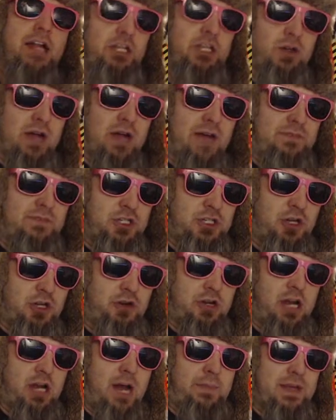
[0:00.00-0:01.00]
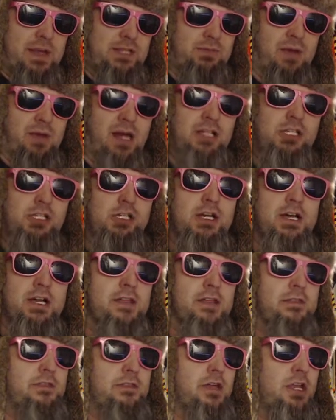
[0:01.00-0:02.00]
you don't have to turn it up as much,
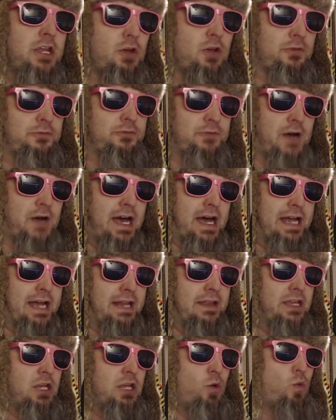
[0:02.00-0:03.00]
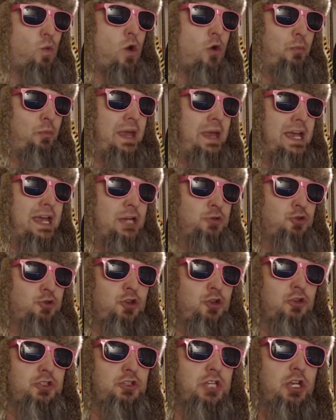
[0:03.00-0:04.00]
then you'll find that you won't be
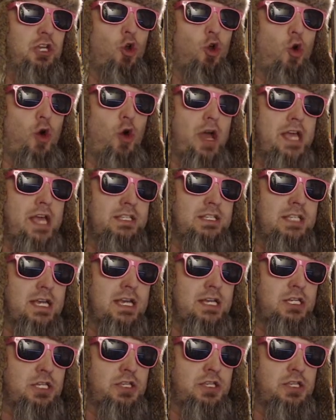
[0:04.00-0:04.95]
introducing noise into